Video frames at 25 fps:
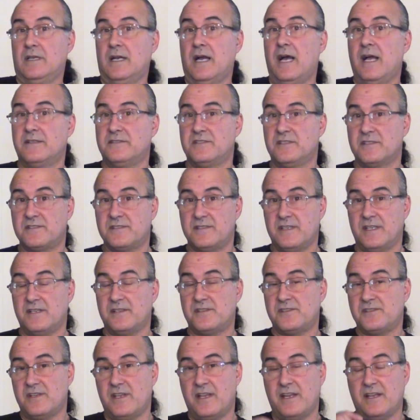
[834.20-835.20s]
I'll just say
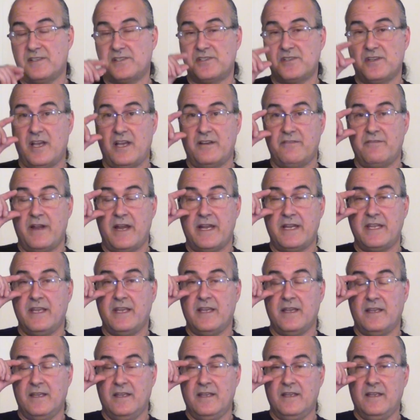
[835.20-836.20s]
an aside right here.
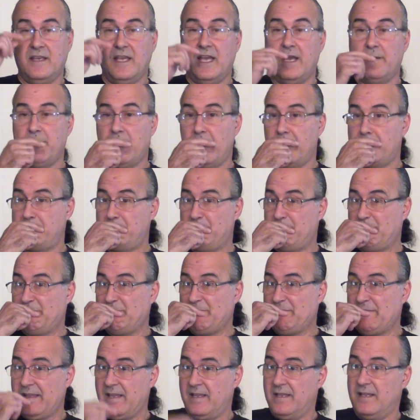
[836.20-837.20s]
How about
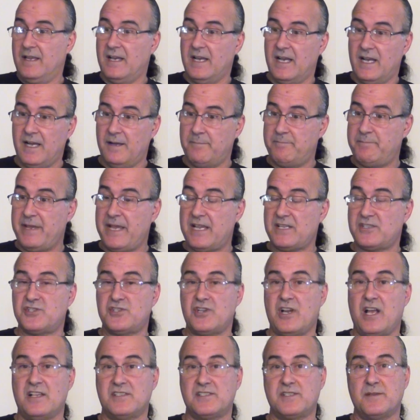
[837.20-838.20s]
past
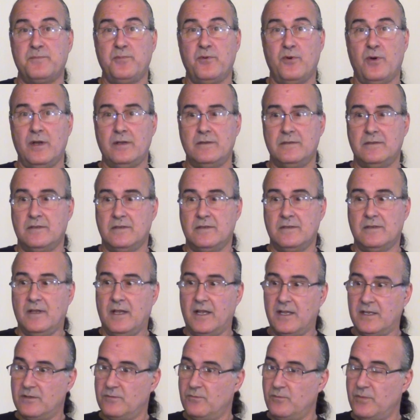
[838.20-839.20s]
child support?
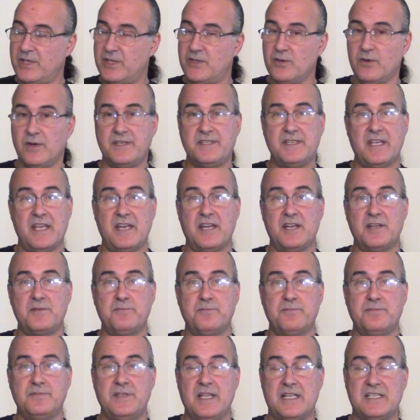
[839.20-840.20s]
We thought
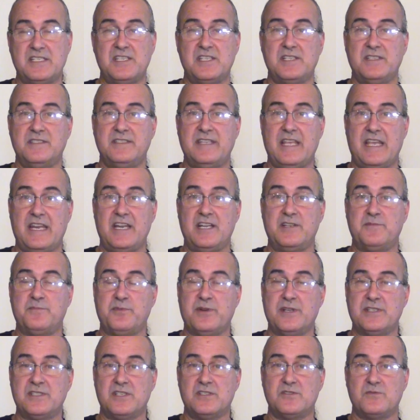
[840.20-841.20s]
deaded
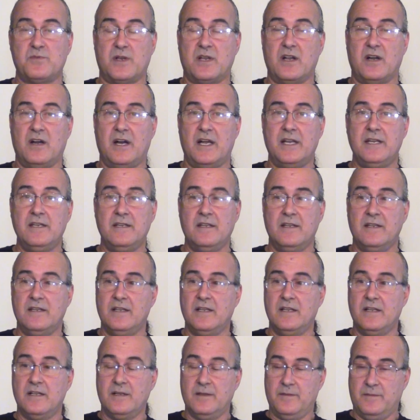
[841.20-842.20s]
prisons were gone.
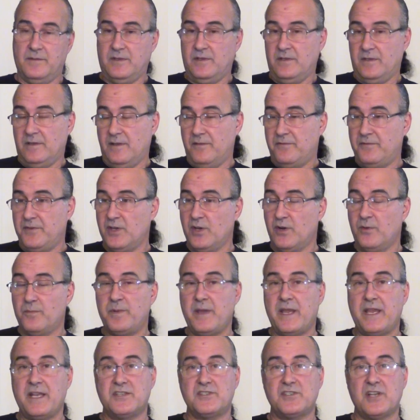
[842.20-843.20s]
If you don't
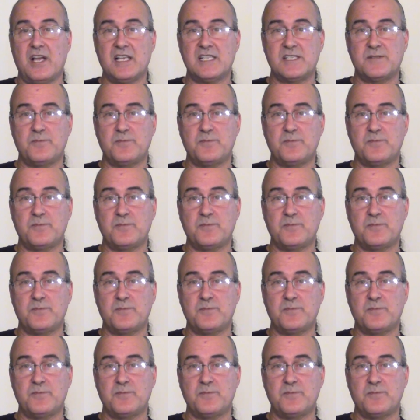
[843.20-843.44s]
pay your child